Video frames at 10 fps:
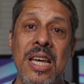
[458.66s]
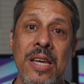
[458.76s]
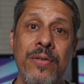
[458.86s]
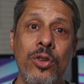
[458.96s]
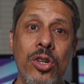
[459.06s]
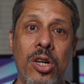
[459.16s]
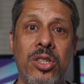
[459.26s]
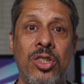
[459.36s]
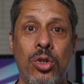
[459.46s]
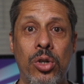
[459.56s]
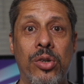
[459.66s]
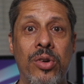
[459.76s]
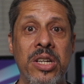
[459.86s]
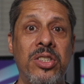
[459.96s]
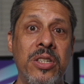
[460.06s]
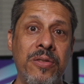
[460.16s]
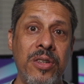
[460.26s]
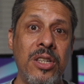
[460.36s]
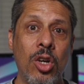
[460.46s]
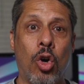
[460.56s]
If you charge a short-range
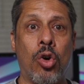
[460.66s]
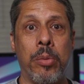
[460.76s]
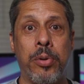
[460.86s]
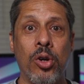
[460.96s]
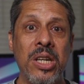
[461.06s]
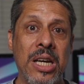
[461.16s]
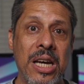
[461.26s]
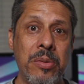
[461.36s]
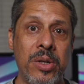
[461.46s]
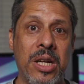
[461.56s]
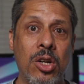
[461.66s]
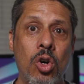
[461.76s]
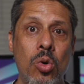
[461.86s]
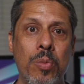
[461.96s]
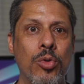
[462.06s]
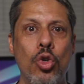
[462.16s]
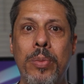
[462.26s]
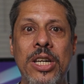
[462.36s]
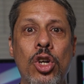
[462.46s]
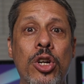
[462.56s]
EV or a plug-in hybrid at home, you
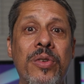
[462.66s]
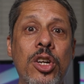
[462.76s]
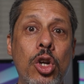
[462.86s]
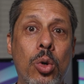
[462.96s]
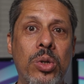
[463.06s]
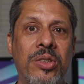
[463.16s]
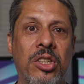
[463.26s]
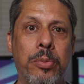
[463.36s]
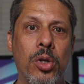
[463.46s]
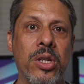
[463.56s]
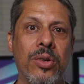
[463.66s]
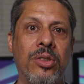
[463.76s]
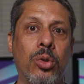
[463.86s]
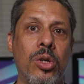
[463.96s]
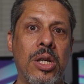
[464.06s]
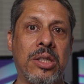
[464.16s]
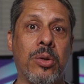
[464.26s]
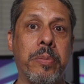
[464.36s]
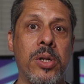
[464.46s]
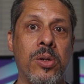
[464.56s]
may not even notice the small increase to your
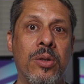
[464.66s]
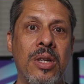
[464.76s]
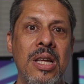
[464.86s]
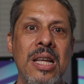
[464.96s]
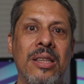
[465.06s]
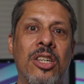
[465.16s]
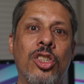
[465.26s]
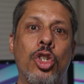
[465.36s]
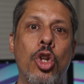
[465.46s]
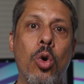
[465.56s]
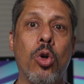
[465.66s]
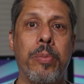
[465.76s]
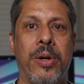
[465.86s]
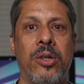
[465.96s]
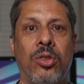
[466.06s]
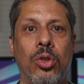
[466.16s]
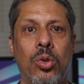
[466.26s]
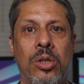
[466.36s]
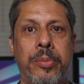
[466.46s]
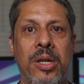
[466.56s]
electric bill. There is no comparison
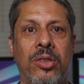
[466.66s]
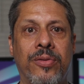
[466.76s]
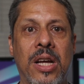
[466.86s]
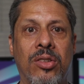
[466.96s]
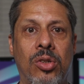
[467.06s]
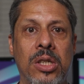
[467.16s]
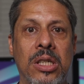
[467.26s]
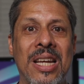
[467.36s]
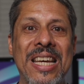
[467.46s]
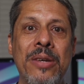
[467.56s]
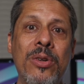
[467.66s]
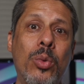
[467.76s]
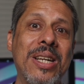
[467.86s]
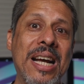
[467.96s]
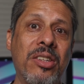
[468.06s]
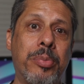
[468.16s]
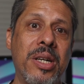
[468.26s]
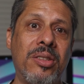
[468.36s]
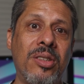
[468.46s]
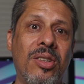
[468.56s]
to the price of gasoline, even when gas
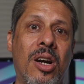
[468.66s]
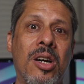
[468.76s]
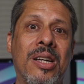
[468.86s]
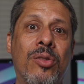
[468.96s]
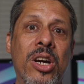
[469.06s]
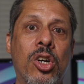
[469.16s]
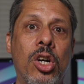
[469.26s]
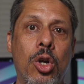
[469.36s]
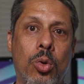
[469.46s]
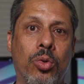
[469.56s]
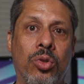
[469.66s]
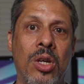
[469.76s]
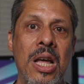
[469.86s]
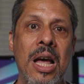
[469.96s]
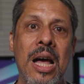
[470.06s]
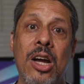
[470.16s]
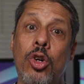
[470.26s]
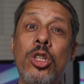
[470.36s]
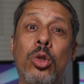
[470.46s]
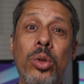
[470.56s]
prices are at record lows.
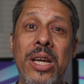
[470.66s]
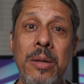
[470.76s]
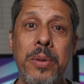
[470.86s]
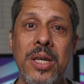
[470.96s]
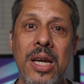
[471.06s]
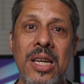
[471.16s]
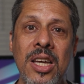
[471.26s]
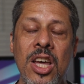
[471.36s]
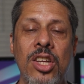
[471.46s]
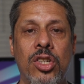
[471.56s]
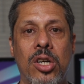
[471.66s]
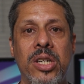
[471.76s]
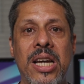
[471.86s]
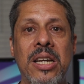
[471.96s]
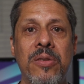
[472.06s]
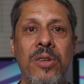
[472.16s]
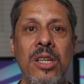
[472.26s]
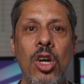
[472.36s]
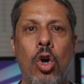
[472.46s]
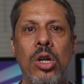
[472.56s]
According to the EPA, charging an
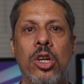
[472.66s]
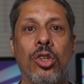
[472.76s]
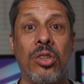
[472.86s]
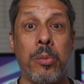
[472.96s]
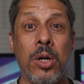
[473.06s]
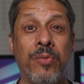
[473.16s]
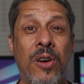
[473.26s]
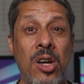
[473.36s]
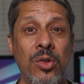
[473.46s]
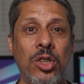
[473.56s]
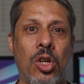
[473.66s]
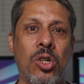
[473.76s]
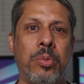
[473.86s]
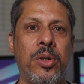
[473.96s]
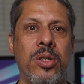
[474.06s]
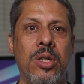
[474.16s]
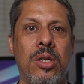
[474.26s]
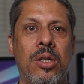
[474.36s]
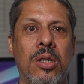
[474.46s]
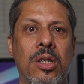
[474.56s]
EV only costs about $500 per
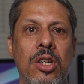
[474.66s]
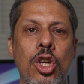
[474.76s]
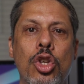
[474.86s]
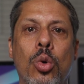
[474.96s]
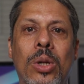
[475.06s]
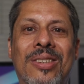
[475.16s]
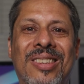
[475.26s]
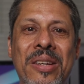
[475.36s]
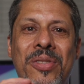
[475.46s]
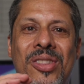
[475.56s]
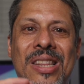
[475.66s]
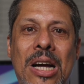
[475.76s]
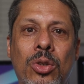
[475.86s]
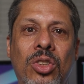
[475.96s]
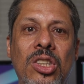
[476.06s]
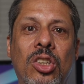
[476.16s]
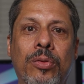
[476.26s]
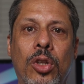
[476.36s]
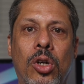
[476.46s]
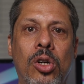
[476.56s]
year. You will save thousands
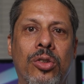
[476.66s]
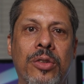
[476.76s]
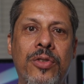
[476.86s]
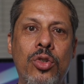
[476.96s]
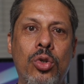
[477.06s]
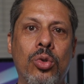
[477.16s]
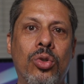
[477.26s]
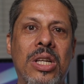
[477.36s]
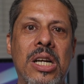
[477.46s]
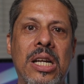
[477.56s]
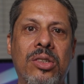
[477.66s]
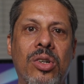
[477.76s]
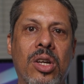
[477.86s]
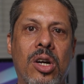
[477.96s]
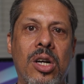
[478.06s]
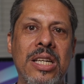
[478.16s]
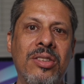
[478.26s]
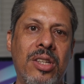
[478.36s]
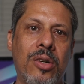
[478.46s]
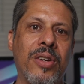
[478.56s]
of dollars if you choose an electric car
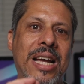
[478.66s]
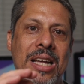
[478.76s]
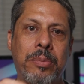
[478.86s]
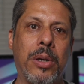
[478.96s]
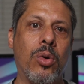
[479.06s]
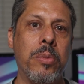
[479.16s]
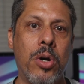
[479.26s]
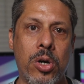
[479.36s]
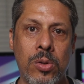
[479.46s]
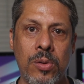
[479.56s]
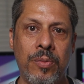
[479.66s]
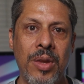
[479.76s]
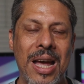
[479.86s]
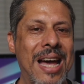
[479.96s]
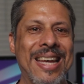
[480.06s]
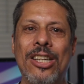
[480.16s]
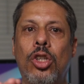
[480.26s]
instead of a gas-powered model. I can